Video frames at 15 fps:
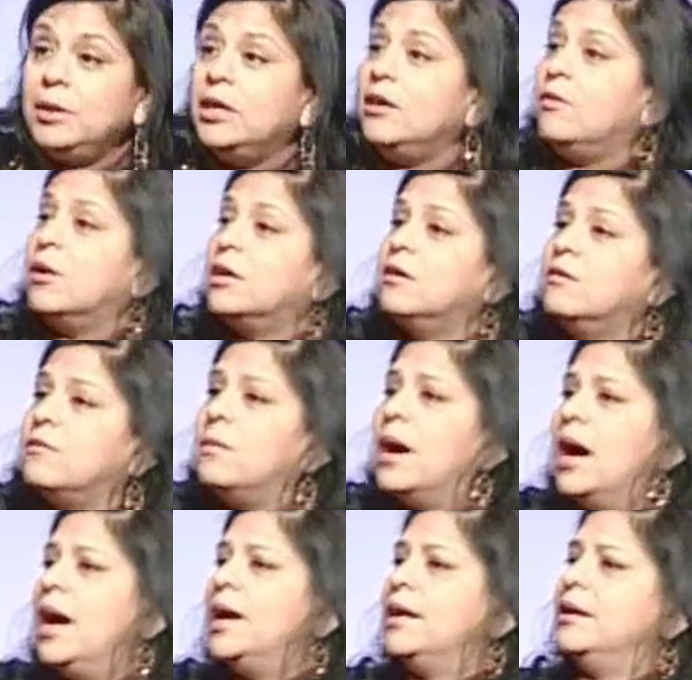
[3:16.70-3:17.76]
believe one of
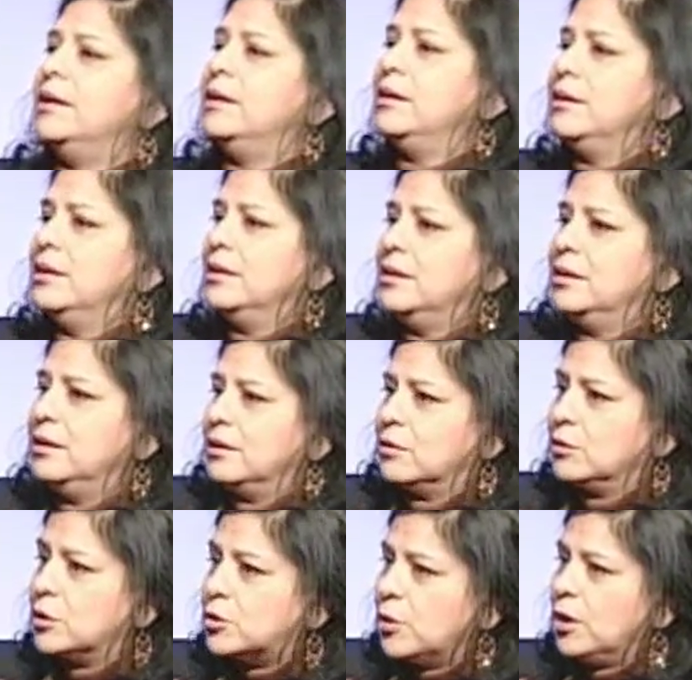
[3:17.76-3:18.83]
my
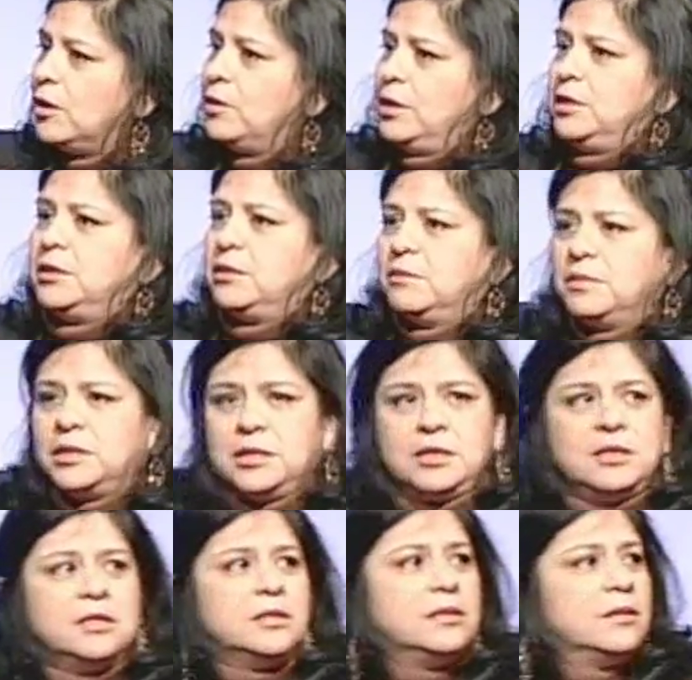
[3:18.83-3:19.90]
Consueloisms
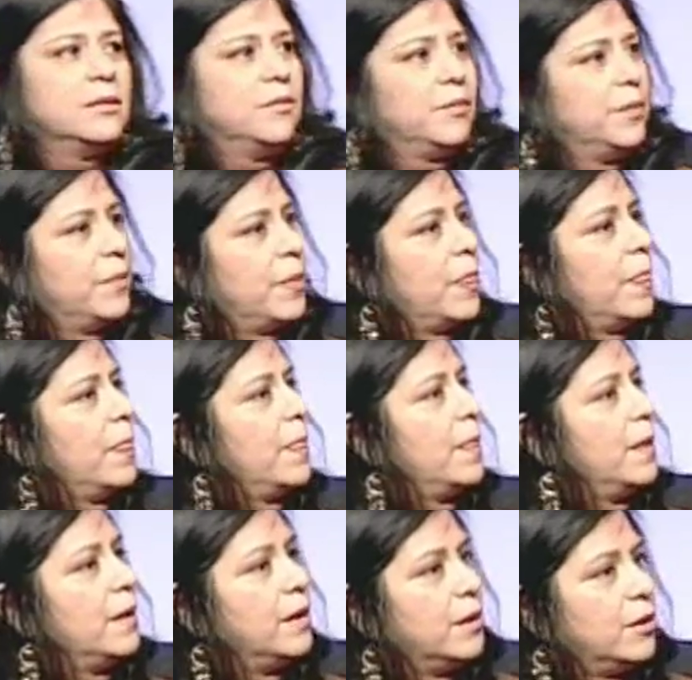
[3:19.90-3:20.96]
is,
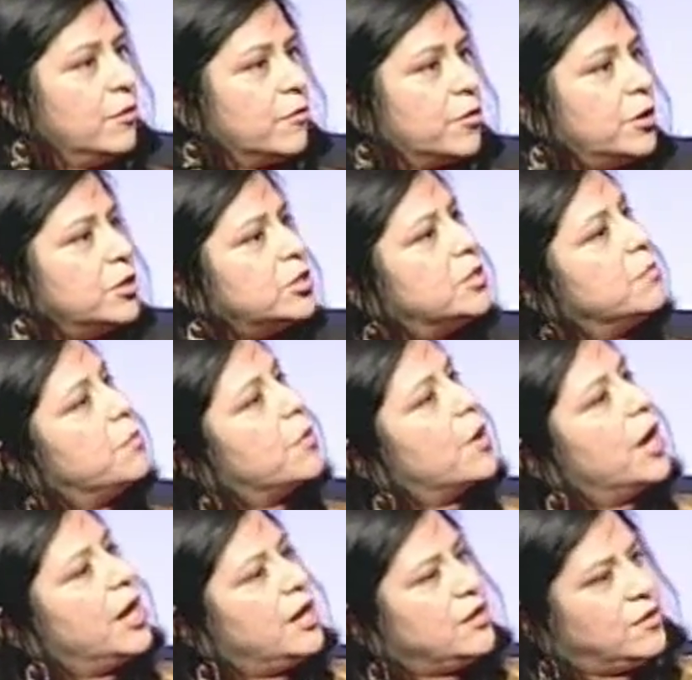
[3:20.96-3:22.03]
first
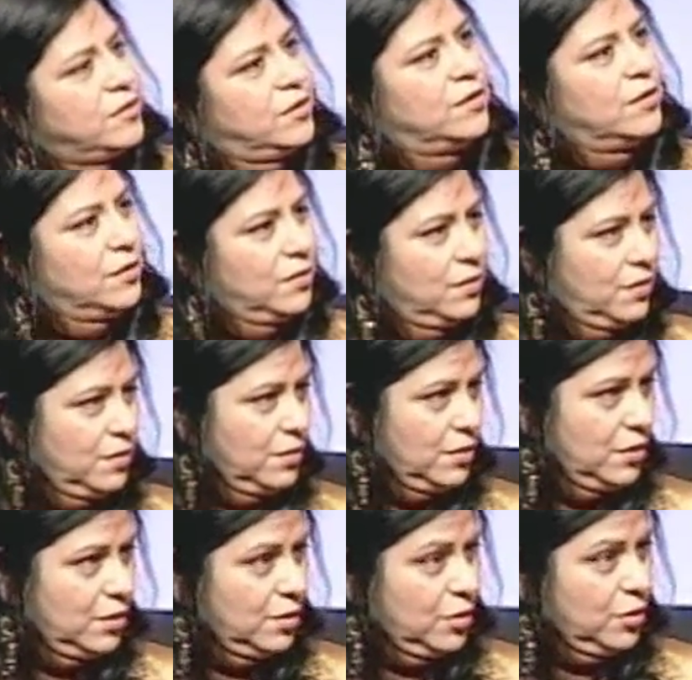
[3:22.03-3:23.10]
embrace
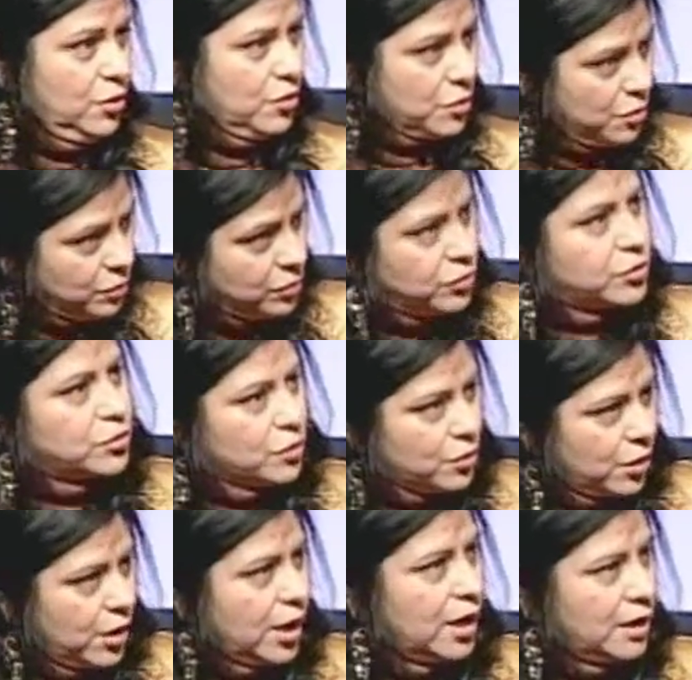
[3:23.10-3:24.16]
your own
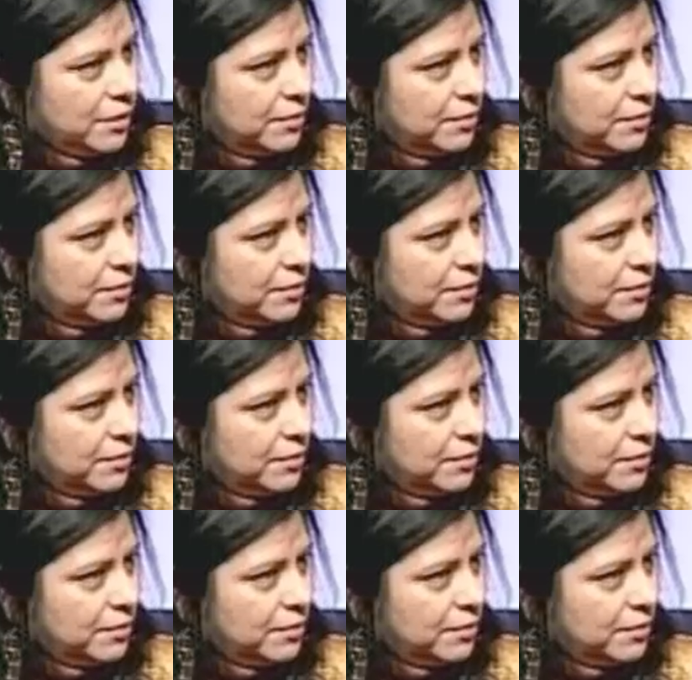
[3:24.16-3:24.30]
story.